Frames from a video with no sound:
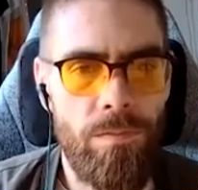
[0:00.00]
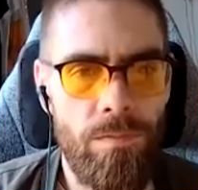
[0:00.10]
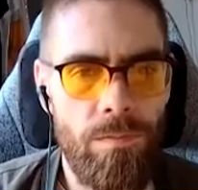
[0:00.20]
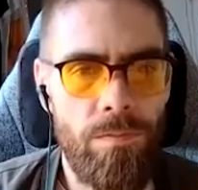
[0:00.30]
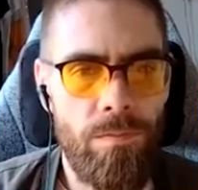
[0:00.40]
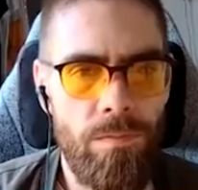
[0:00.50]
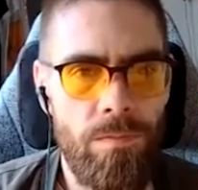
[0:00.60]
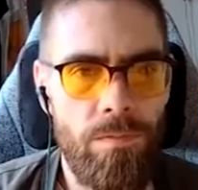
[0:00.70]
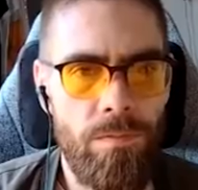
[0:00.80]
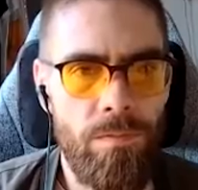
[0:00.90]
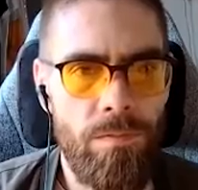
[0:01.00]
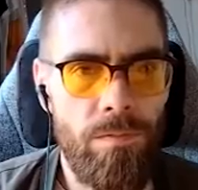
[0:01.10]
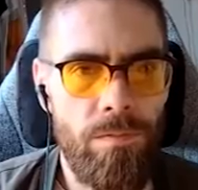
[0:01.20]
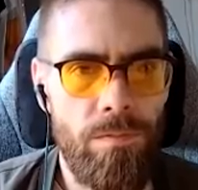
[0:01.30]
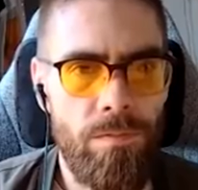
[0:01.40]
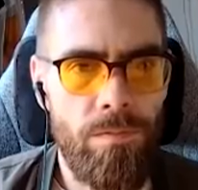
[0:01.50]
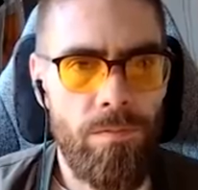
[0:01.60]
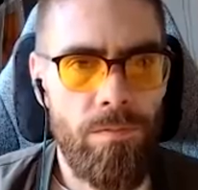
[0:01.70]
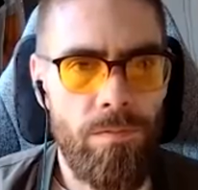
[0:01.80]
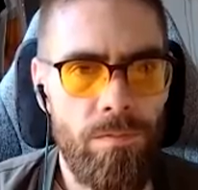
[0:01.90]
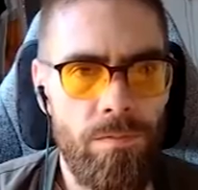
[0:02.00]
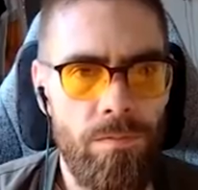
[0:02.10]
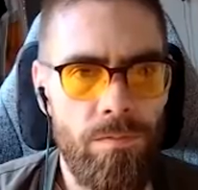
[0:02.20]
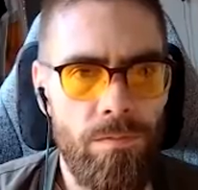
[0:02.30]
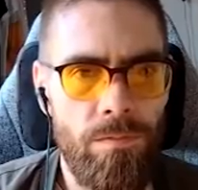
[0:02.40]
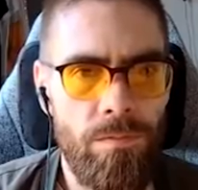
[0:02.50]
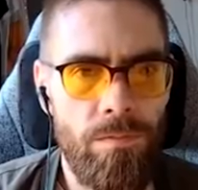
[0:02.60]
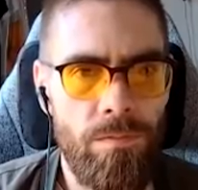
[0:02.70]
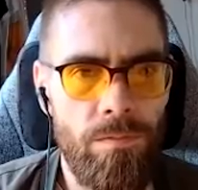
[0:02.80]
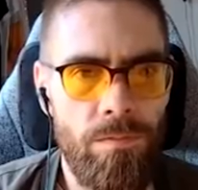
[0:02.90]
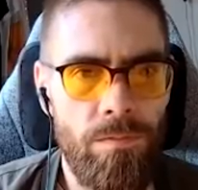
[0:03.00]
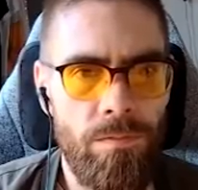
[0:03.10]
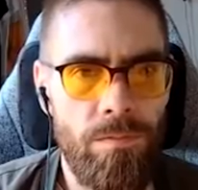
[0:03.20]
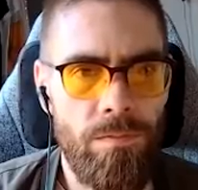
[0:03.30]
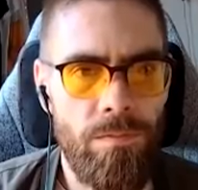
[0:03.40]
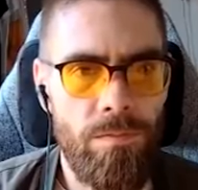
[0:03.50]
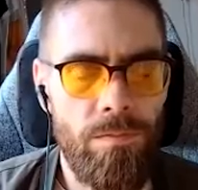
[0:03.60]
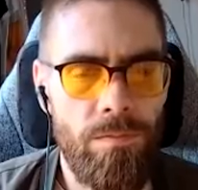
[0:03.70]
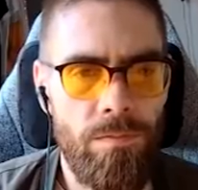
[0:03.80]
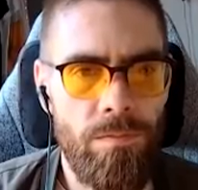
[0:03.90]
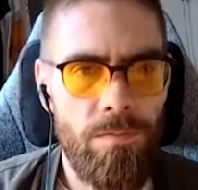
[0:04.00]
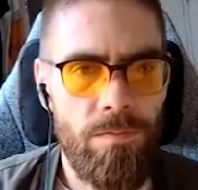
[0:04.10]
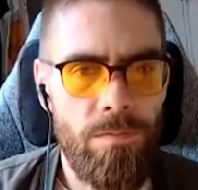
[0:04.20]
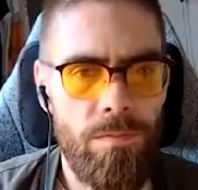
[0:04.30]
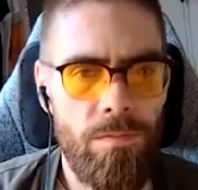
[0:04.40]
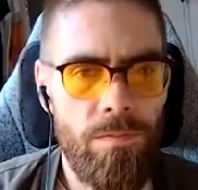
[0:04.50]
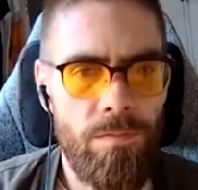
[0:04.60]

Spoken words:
(silent)